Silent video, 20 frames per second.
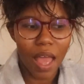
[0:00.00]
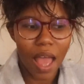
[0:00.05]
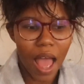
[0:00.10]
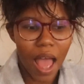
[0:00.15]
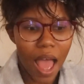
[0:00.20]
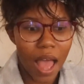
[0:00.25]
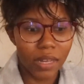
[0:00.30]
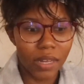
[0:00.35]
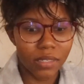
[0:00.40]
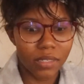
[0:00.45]

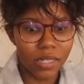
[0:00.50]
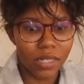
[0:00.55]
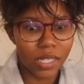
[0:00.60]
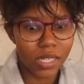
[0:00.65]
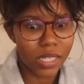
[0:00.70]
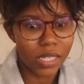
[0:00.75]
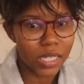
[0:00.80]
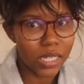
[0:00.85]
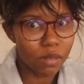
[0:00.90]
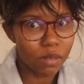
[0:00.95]
And
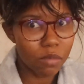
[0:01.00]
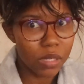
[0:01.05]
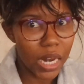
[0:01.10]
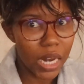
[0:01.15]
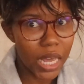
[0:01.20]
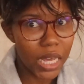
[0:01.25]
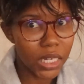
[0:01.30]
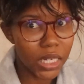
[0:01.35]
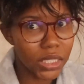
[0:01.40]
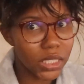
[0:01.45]
seems
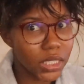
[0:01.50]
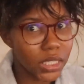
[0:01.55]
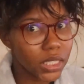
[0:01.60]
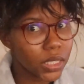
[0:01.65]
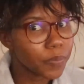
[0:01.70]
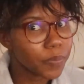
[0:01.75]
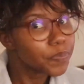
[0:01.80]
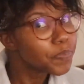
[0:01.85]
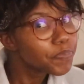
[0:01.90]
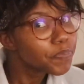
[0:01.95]
like
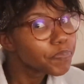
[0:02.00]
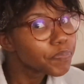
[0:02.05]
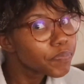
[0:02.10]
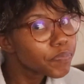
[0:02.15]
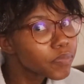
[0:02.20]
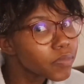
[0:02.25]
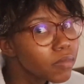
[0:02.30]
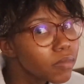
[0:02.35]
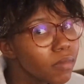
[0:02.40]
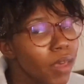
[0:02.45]

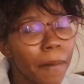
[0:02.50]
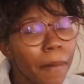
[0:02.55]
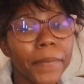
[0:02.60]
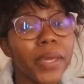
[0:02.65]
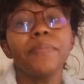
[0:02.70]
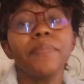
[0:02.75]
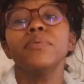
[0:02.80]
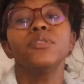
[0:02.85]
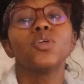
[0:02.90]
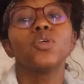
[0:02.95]

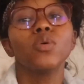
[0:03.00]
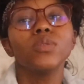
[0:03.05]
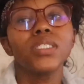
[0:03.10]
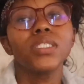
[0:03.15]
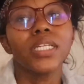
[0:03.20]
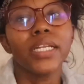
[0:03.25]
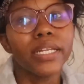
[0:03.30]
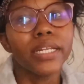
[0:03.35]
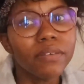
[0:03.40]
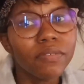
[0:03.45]
people don't
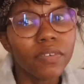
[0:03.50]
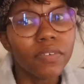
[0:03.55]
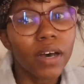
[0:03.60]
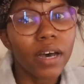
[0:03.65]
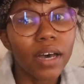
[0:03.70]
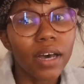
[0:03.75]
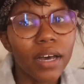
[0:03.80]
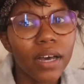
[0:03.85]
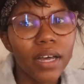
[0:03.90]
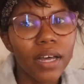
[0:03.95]

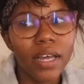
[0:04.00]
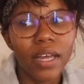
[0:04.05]
deliver